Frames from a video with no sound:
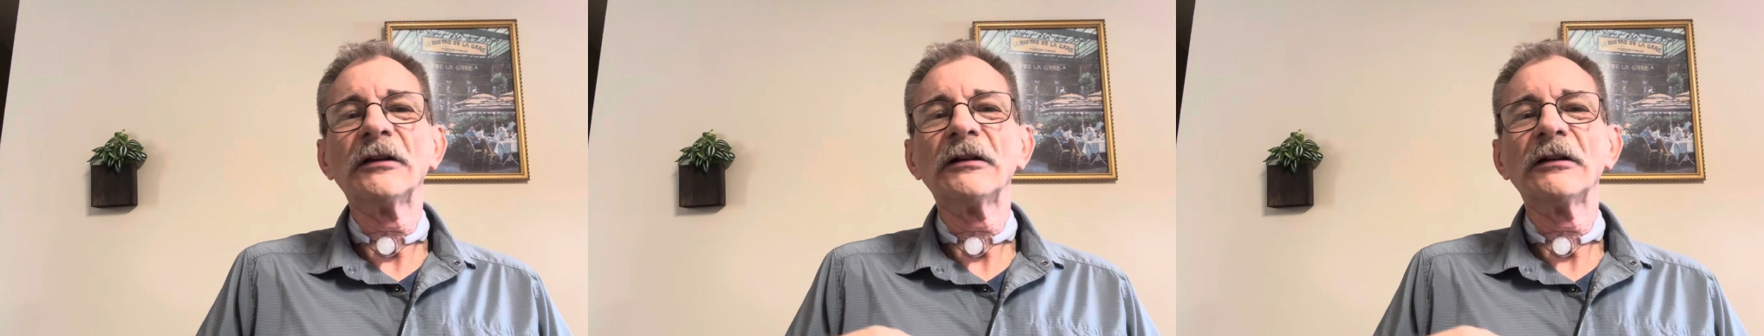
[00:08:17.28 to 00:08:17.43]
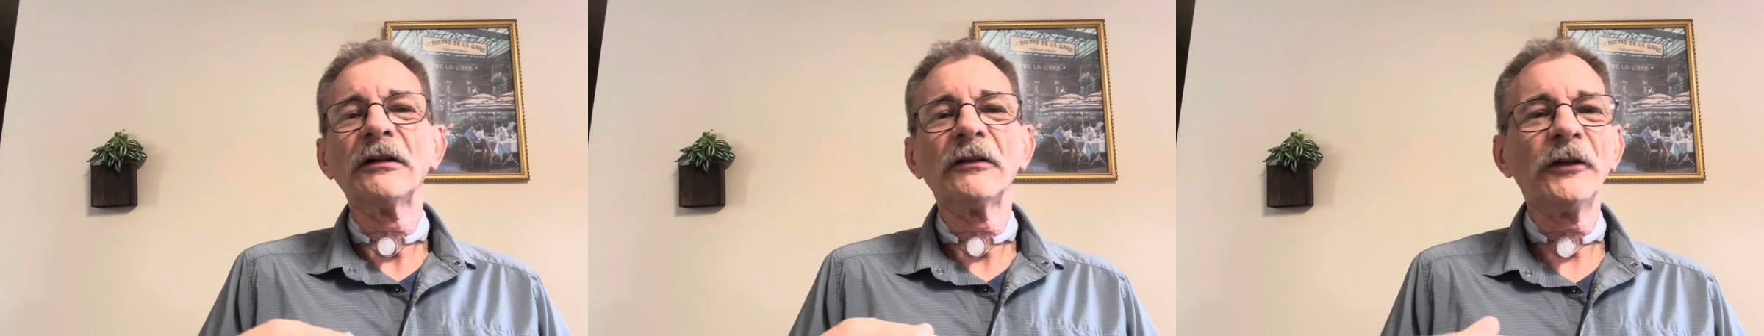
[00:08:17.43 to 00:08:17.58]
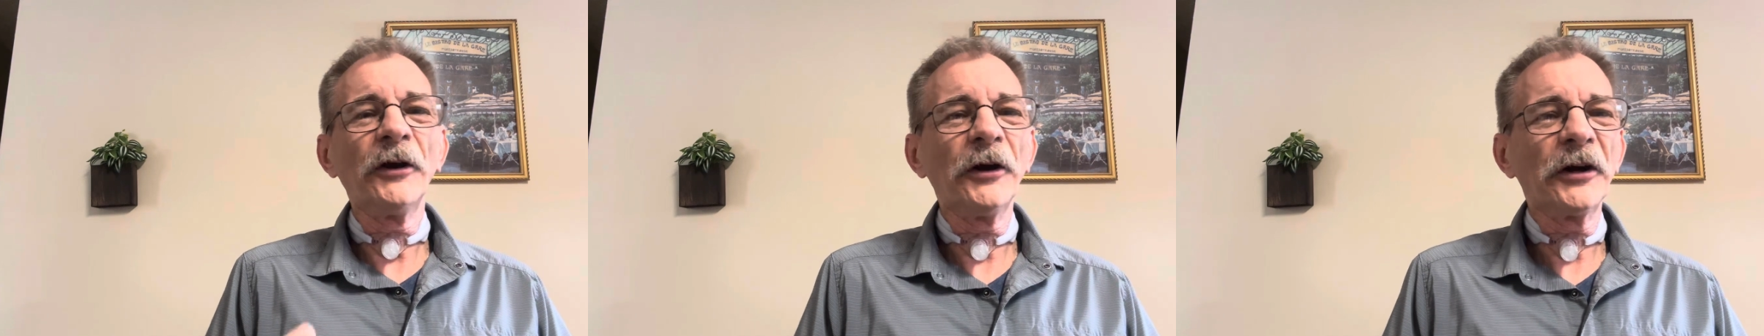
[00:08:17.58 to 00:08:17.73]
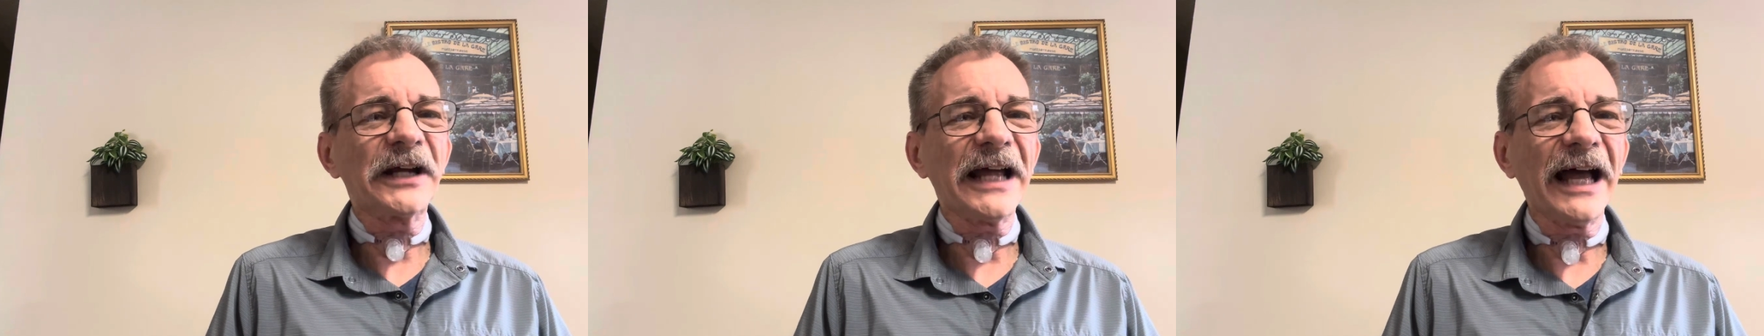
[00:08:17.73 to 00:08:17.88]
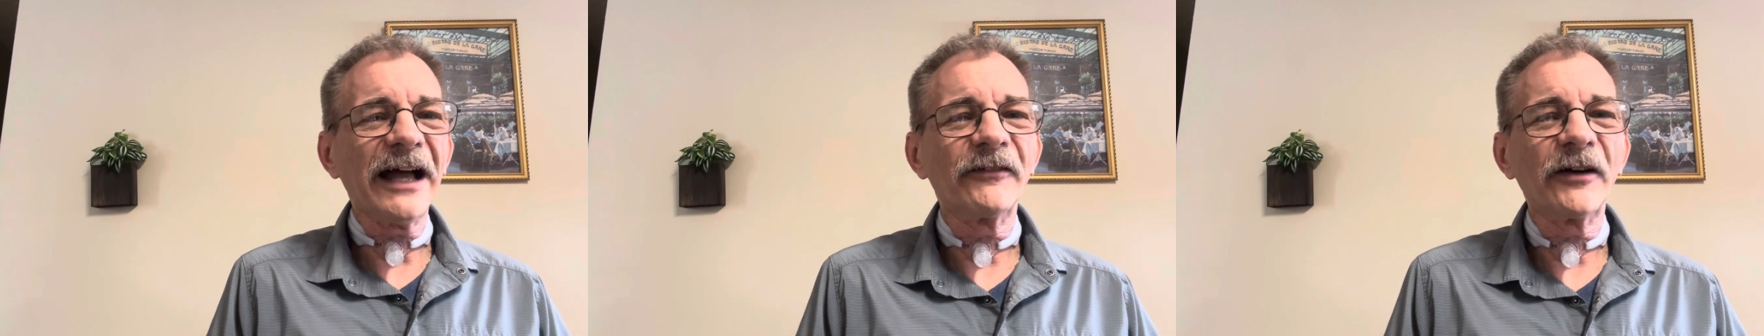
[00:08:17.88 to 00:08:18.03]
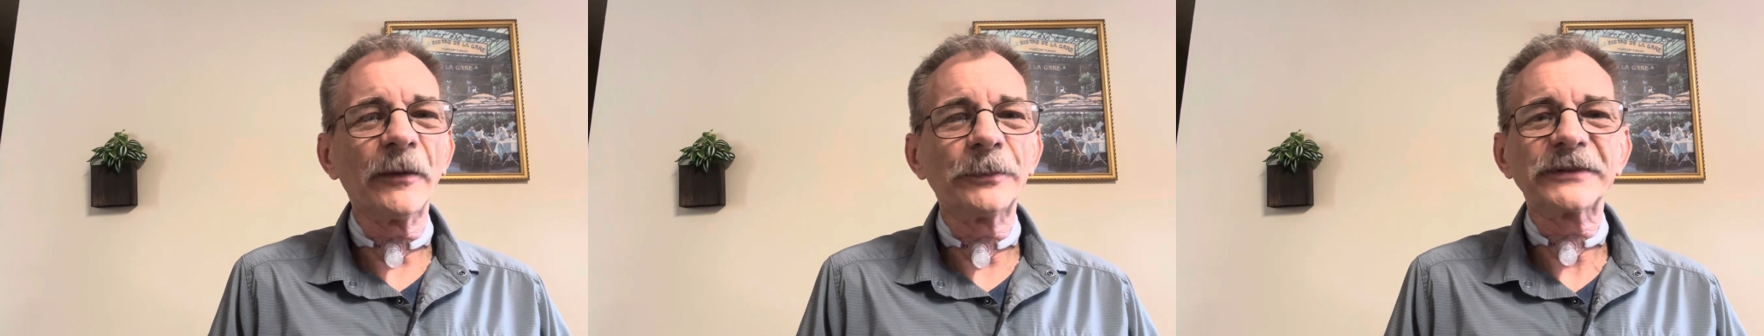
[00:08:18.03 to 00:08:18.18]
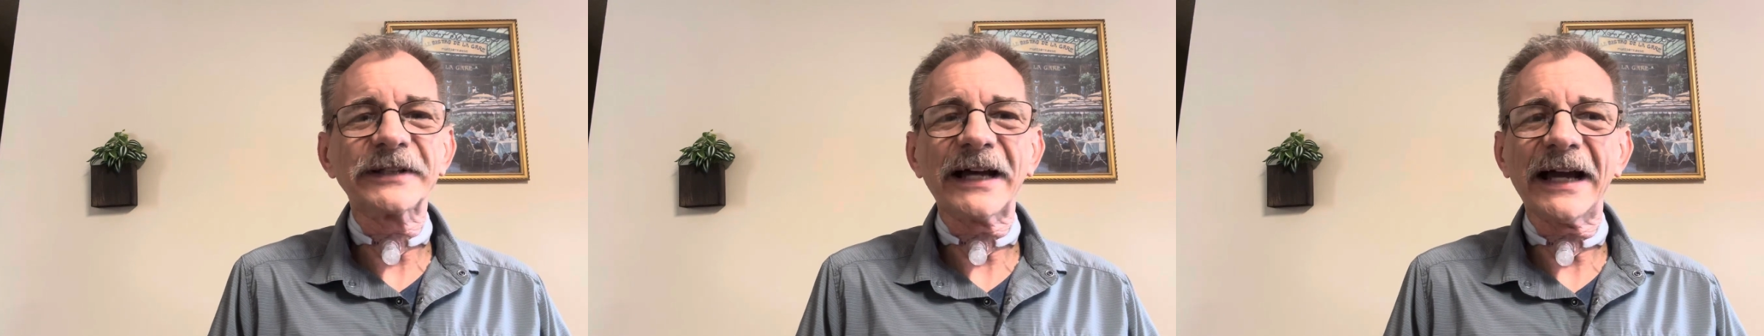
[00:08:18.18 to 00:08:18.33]
they're kind of
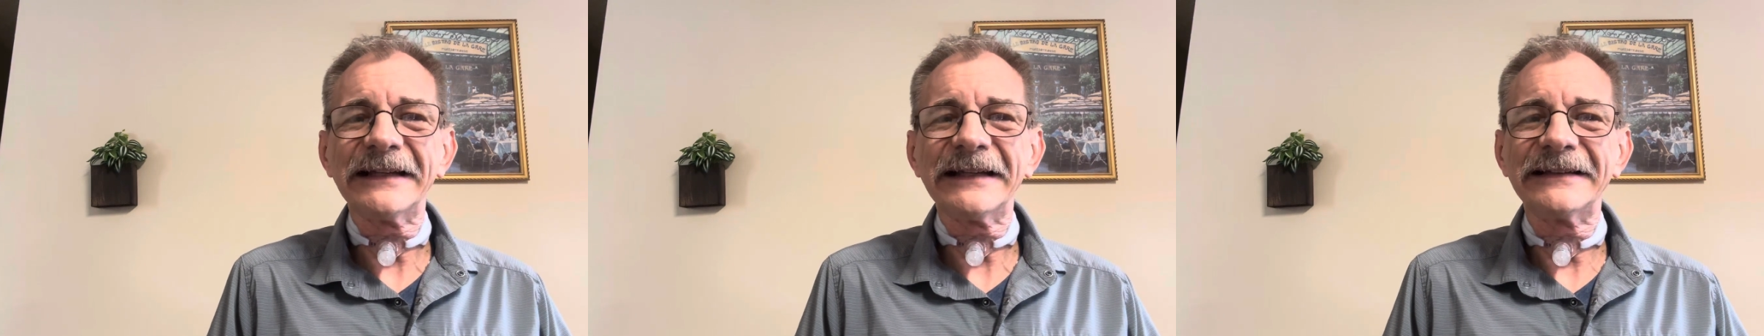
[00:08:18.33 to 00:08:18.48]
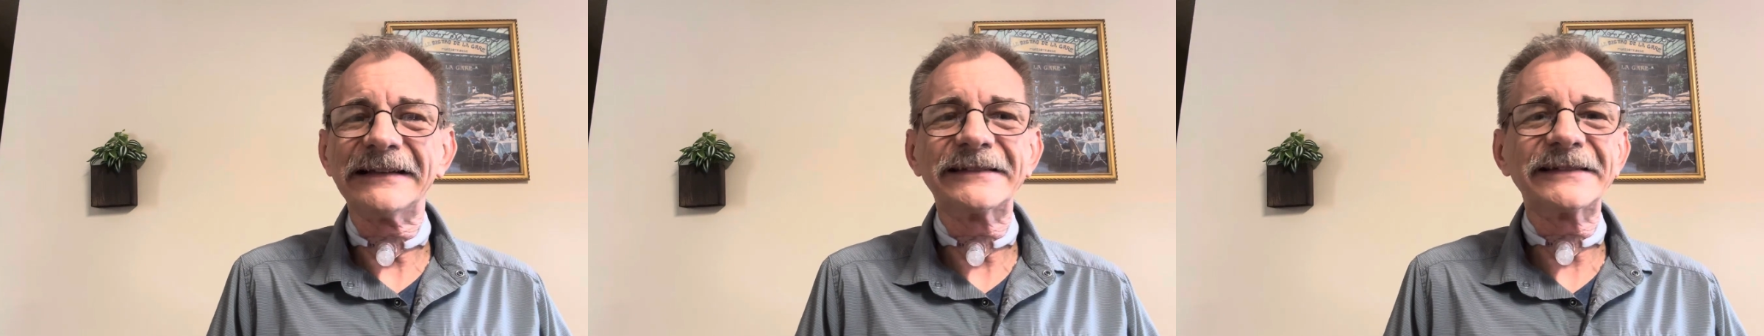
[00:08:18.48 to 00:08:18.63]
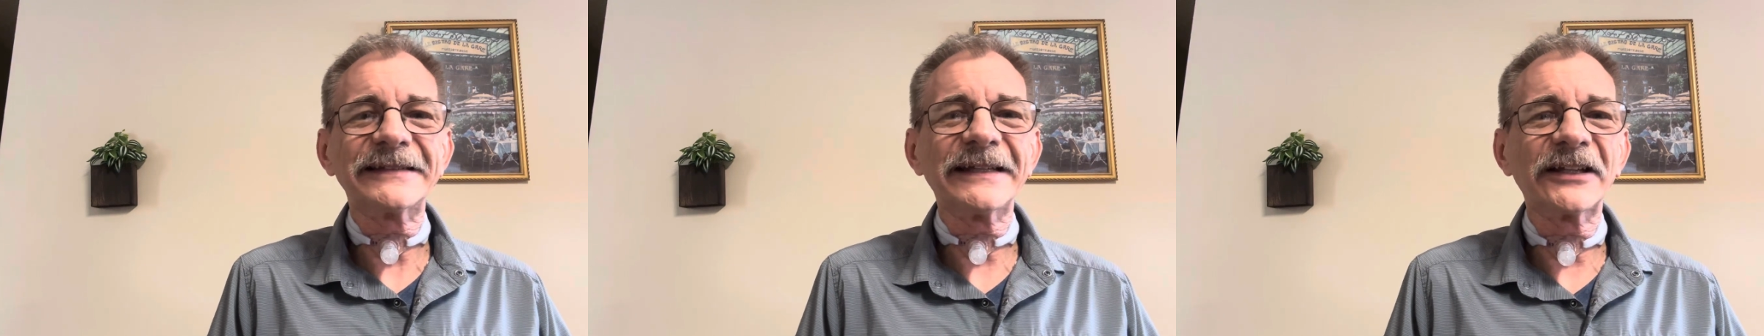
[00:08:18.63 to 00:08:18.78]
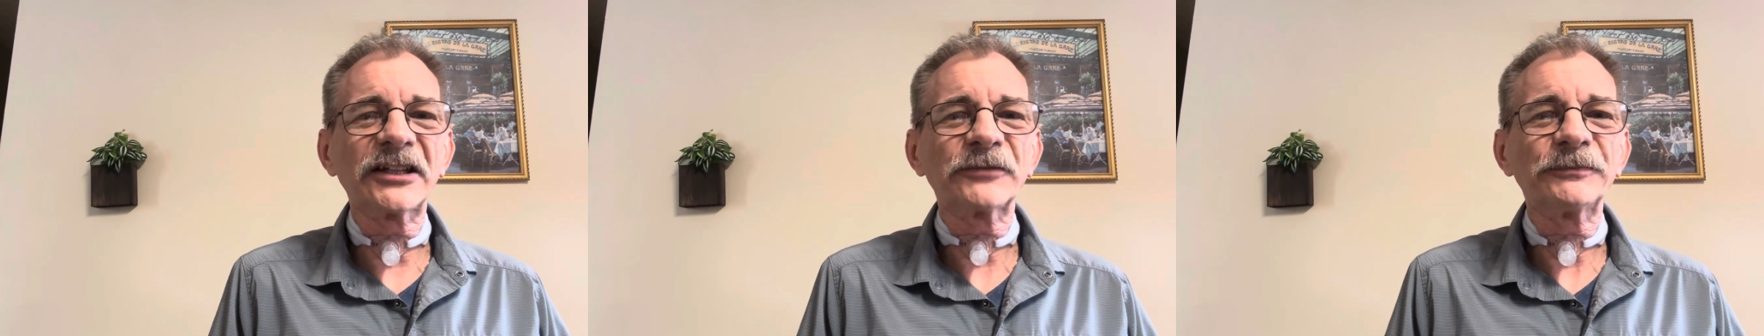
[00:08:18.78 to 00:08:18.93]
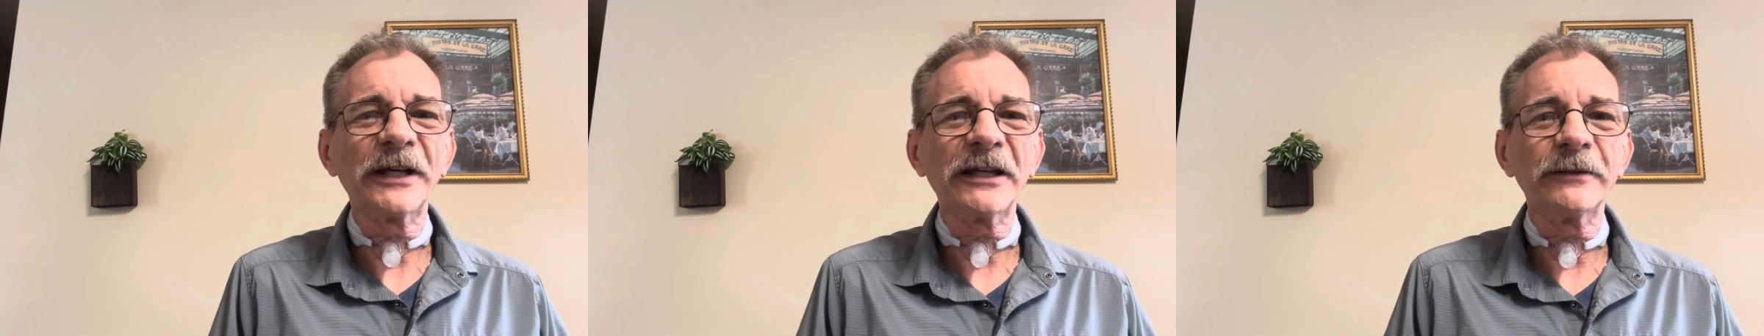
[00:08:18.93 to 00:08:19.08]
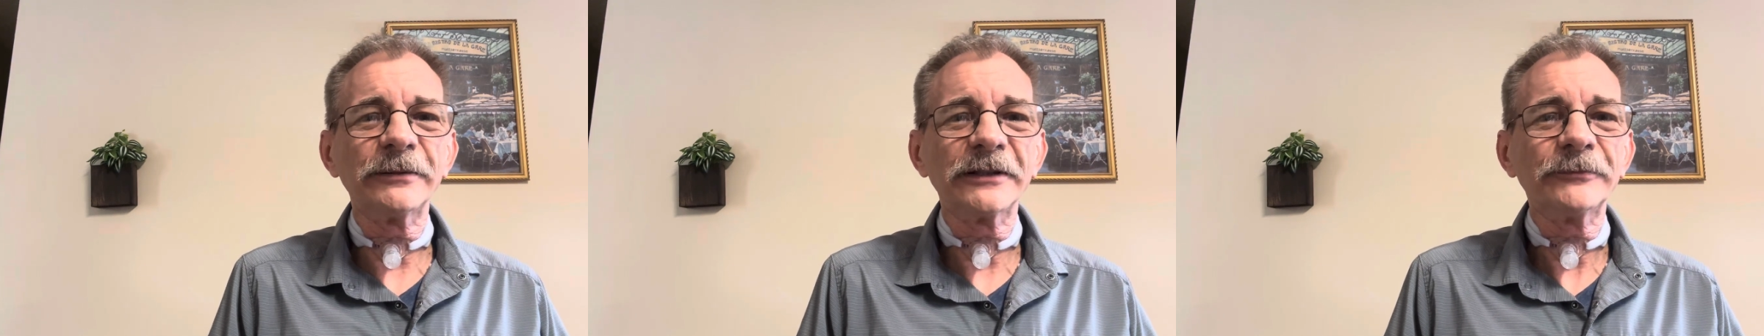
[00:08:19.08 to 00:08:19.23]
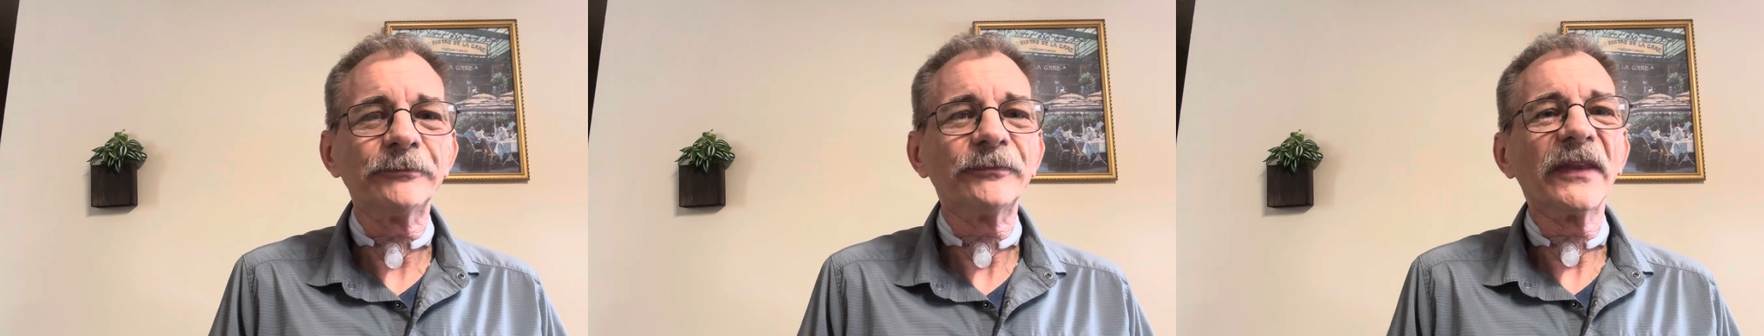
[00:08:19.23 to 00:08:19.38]
uptight and tense
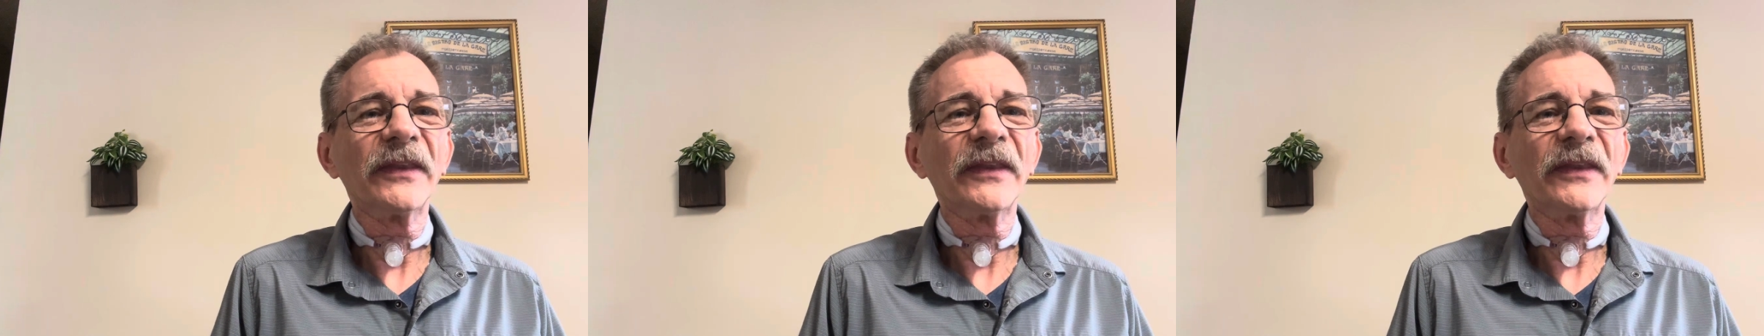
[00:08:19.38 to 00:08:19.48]
maybe,